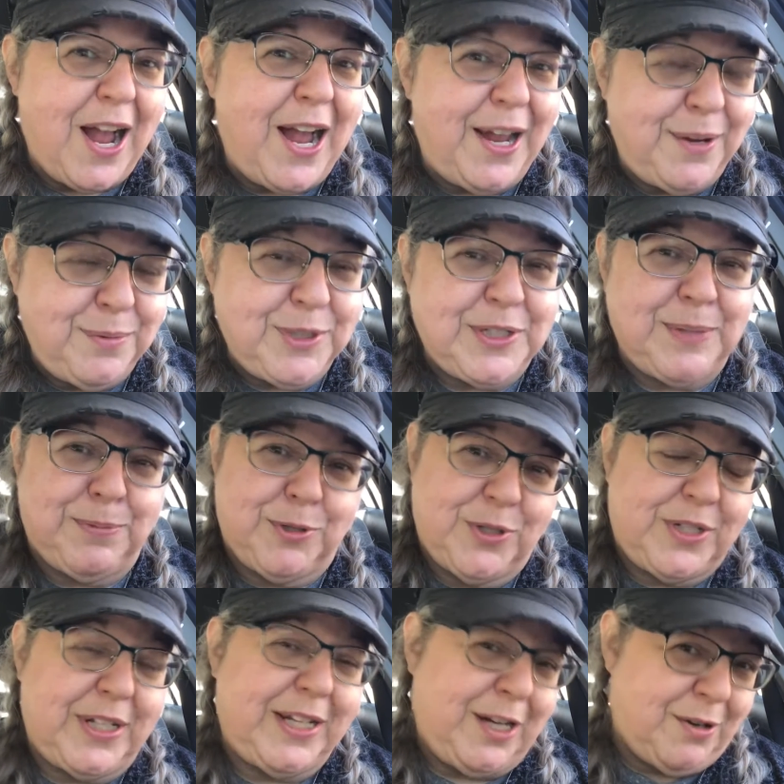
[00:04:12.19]
I was the
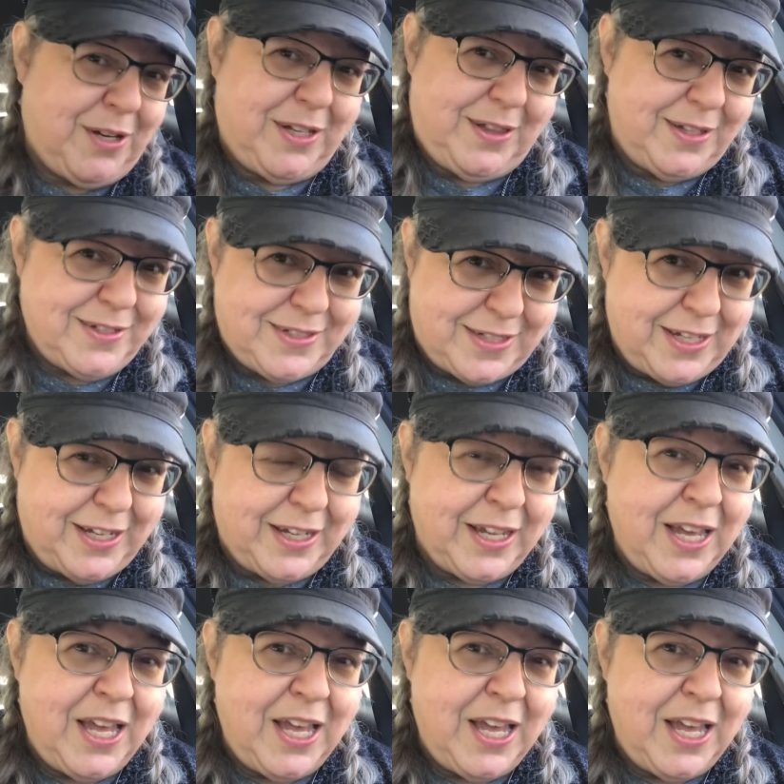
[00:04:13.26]
person carrying this thing.